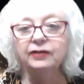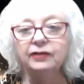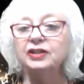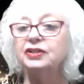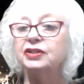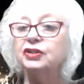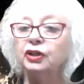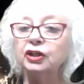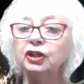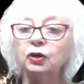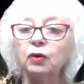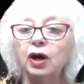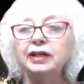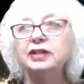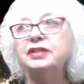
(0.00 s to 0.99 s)
This is going to
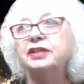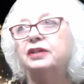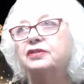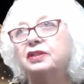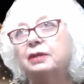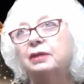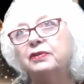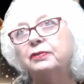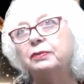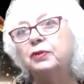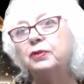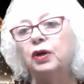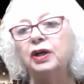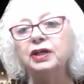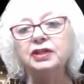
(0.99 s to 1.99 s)
go on until some of
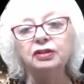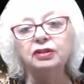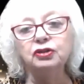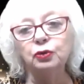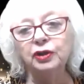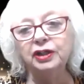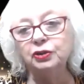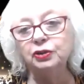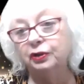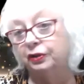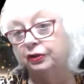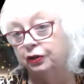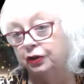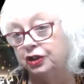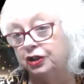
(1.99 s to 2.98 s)
them go on until
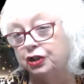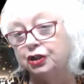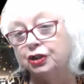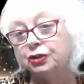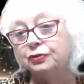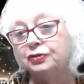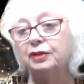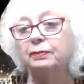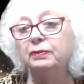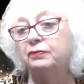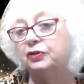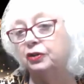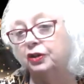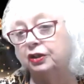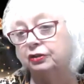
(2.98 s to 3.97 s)
2032, some of
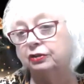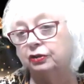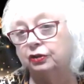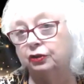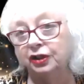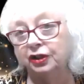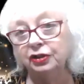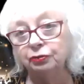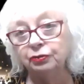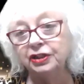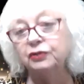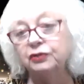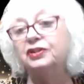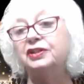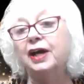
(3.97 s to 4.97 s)
them
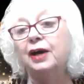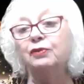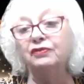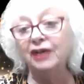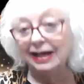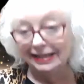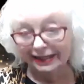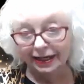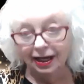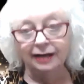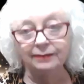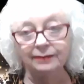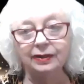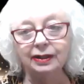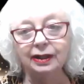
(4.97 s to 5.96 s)
2033. So we've got
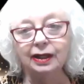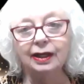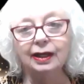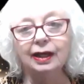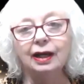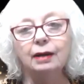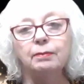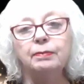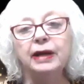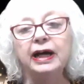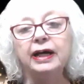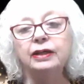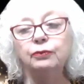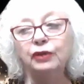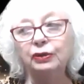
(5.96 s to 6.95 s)
time.
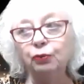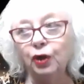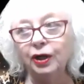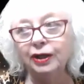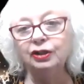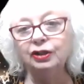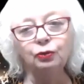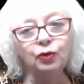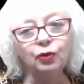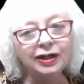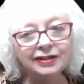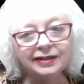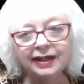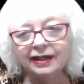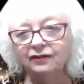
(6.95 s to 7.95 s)
But you want
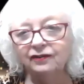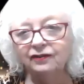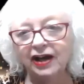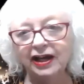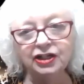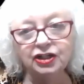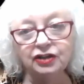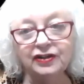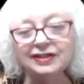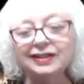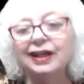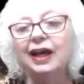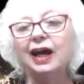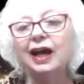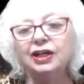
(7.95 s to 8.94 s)
to take advantage of
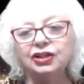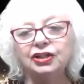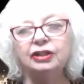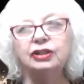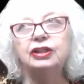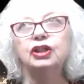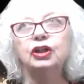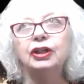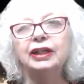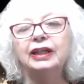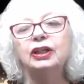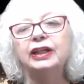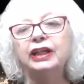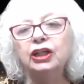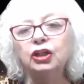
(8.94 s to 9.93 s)
this.
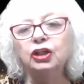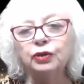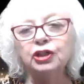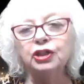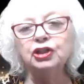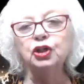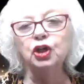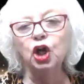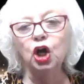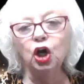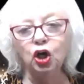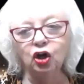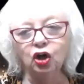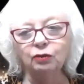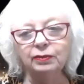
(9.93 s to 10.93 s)
It'll increase your
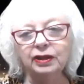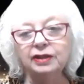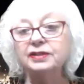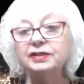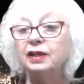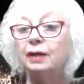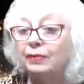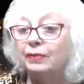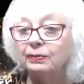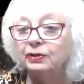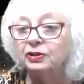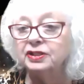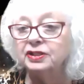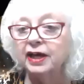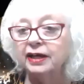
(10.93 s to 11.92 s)
home. And some
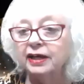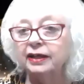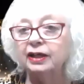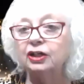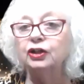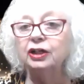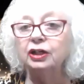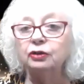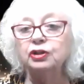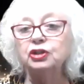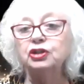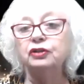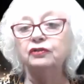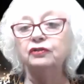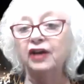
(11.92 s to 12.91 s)
people are saying it could
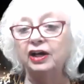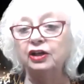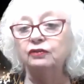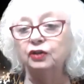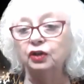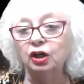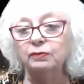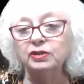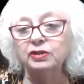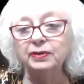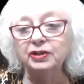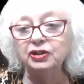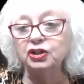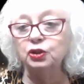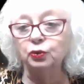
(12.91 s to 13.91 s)
increase the value of your home as
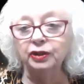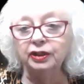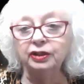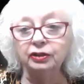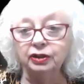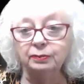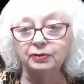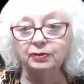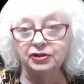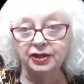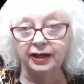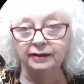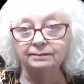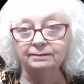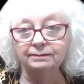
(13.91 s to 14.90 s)
much as
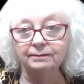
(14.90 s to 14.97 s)
20-30%.